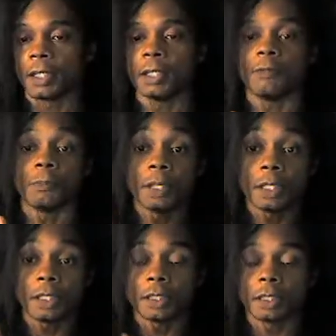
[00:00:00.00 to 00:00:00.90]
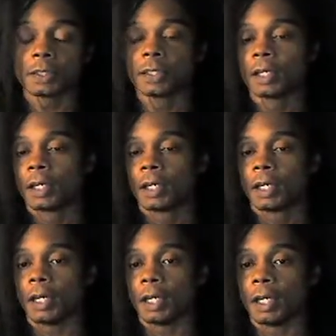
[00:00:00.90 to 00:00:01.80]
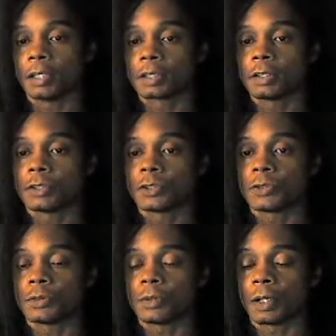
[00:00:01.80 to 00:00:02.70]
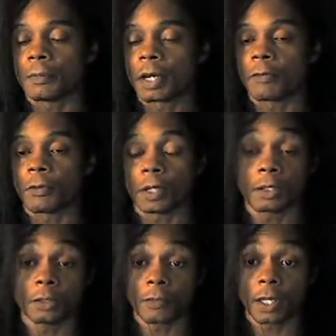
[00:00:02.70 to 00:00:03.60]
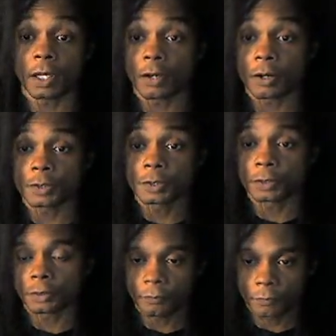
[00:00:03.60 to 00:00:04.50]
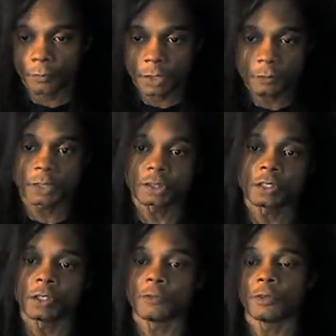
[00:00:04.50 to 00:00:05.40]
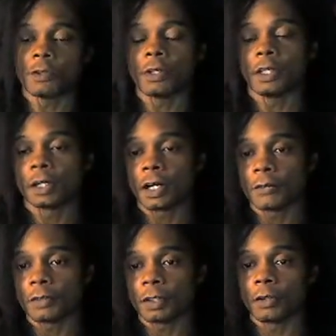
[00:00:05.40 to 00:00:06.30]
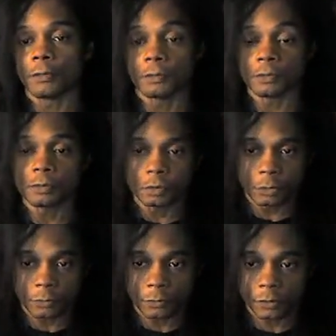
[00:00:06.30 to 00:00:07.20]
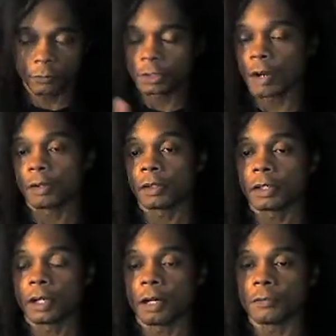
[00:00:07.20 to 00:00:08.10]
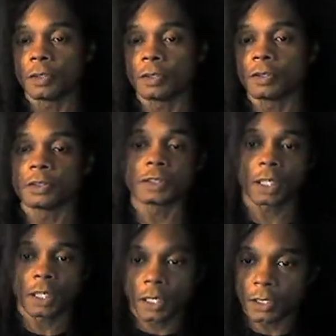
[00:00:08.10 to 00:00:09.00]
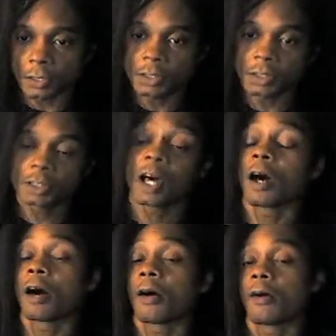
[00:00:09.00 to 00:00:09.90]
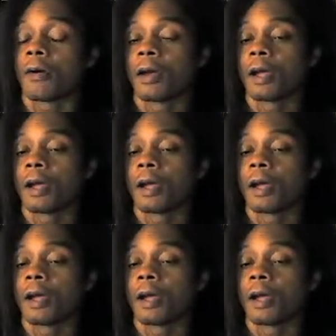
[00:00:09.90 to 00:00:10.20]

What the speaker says: and repeated, and it's good to have a record of that also. Especially if you're in a coven, or if you started a coven, you can say, hey, this is how